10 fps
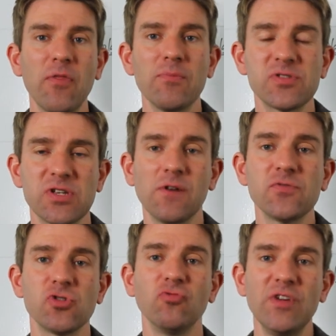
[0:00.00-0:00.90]

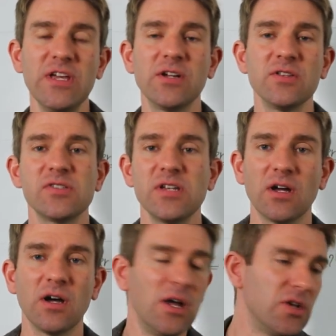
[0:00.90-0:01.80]
themselves to
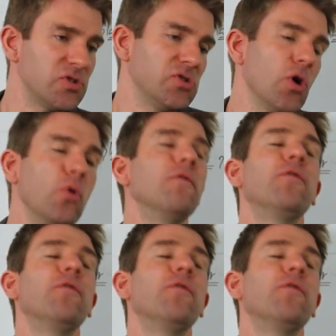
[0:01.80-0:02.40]
reconsider. So,